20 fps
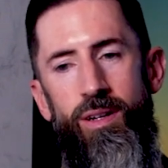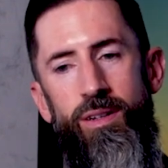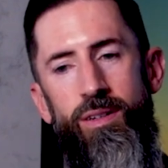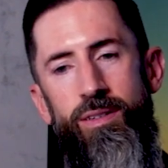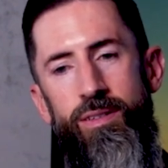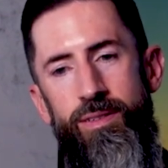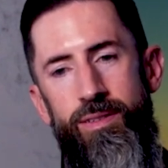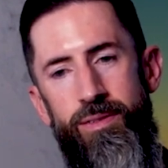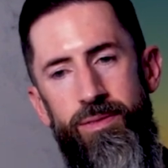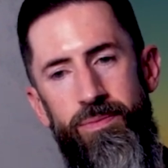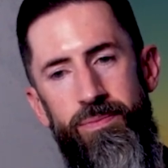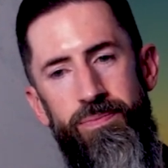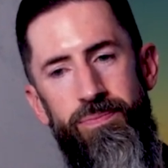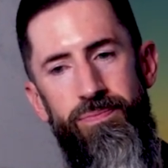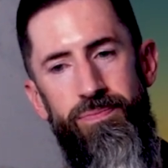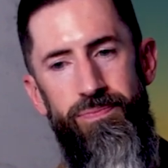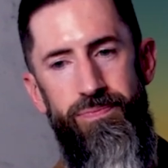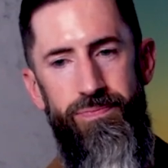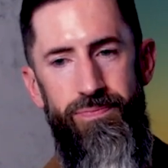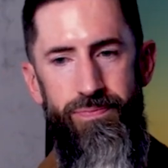plans for
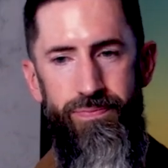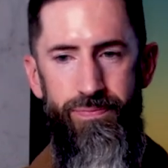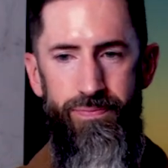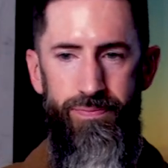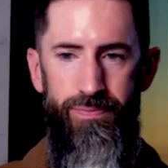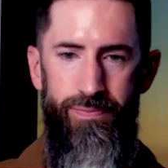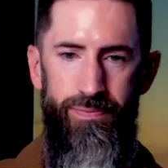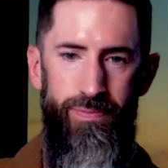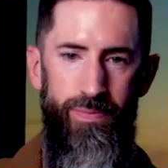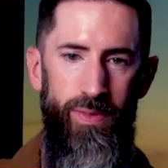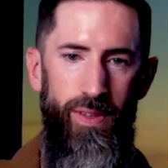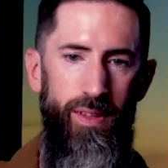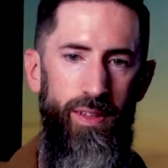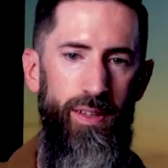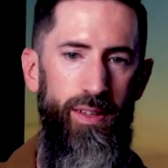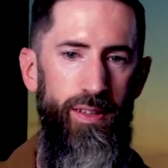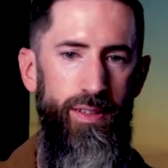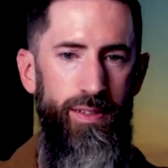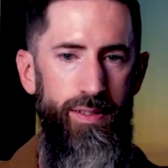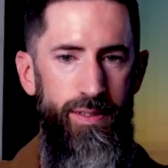the rest of the year in terms
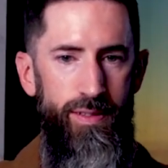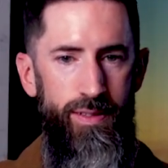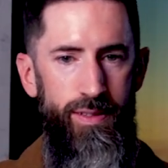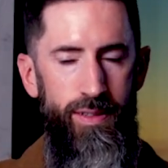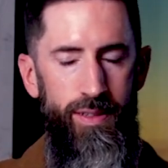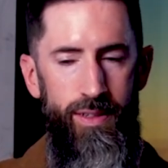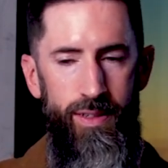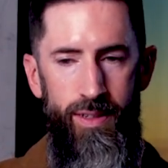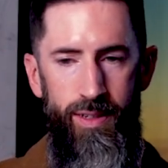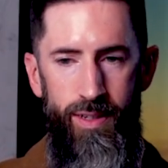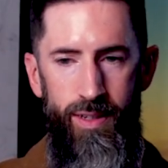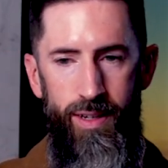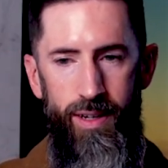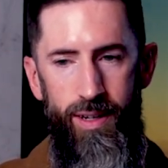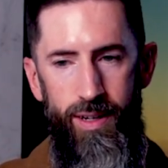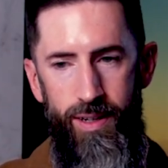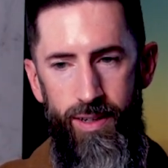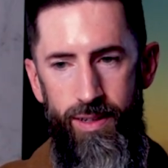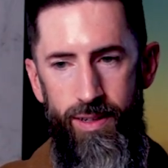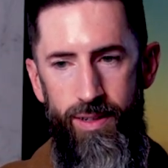of work?
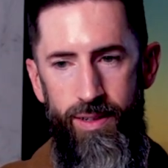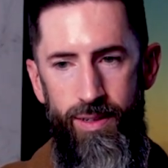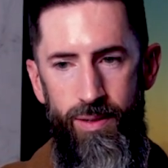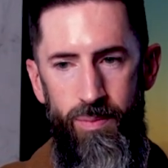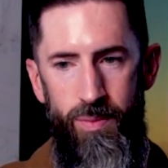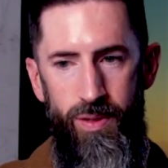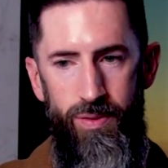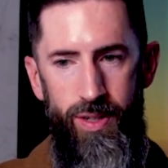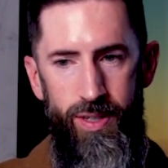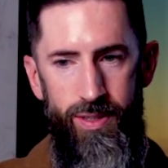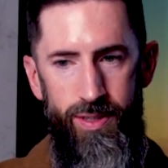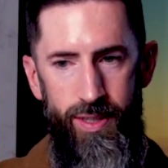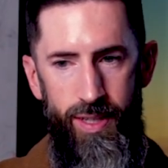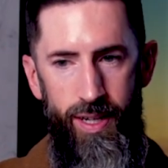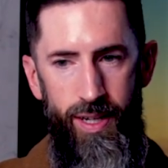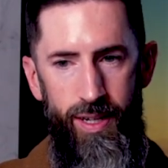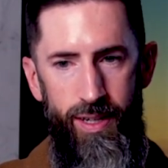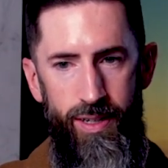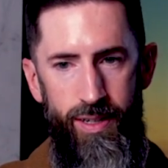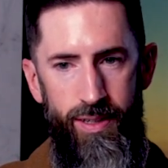Or are you
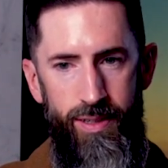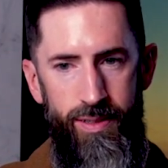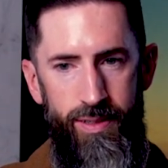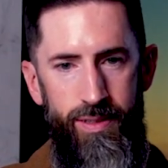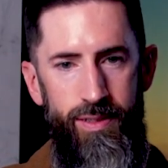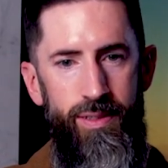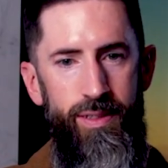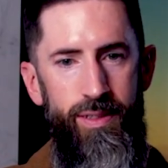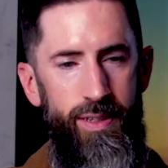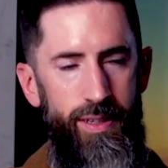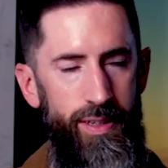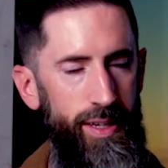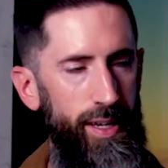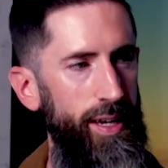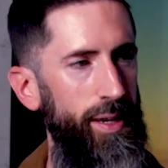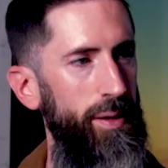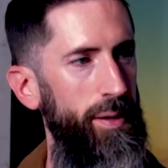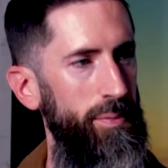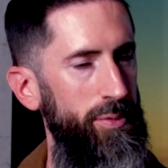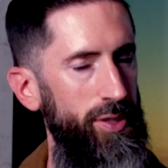just like?
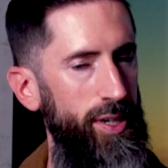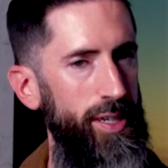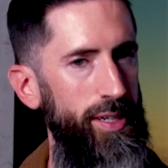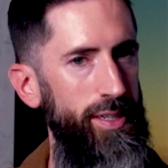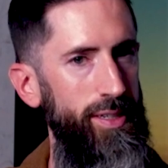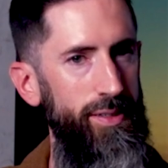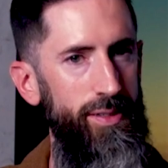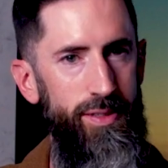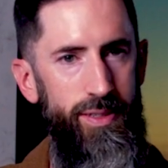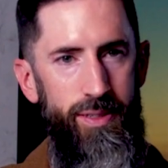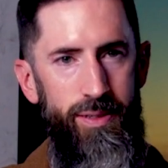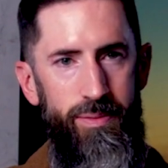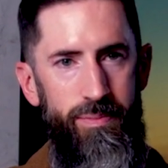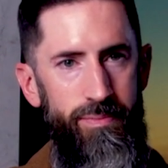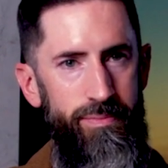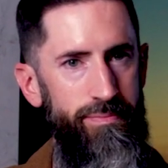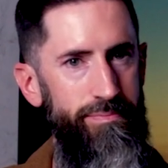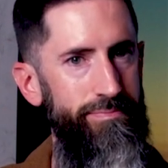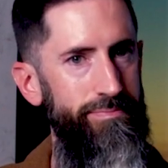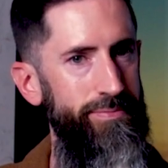Yeah, I'm trying to do
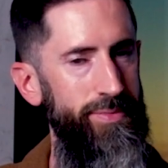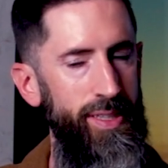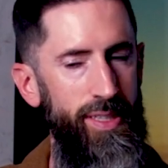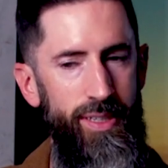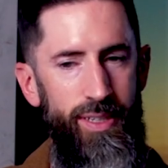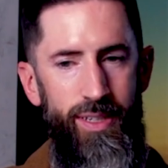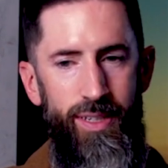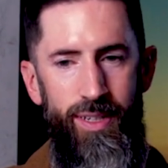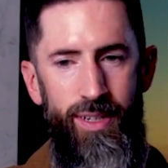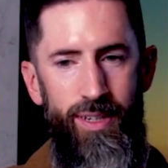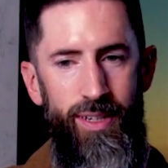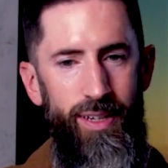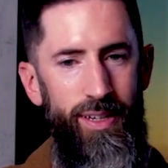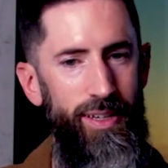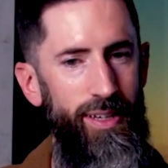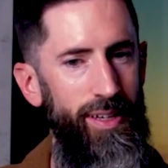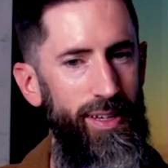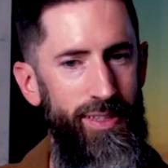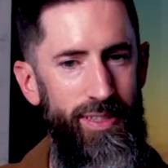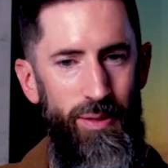some
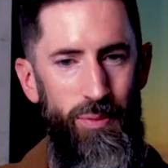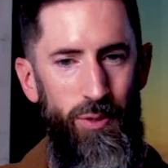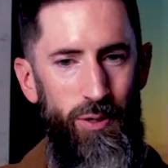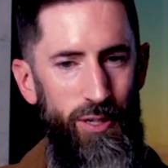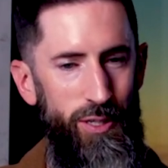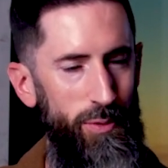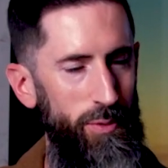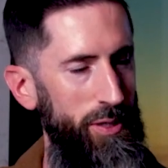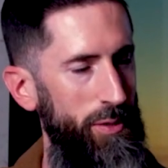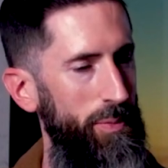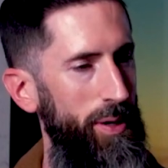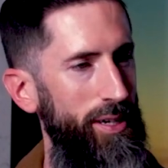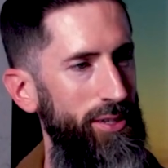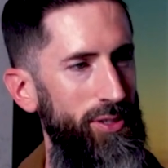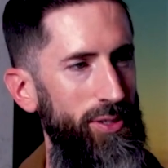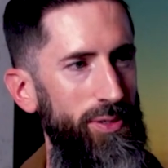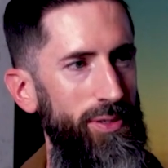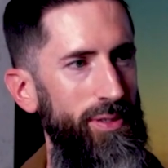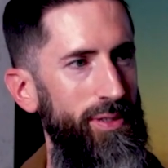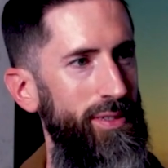Christmas
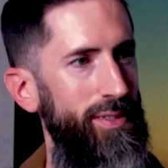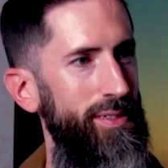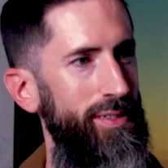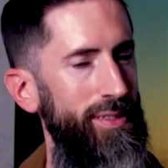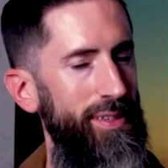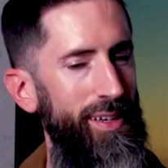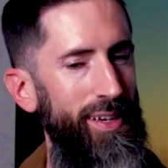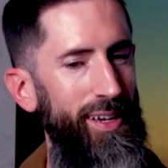specials.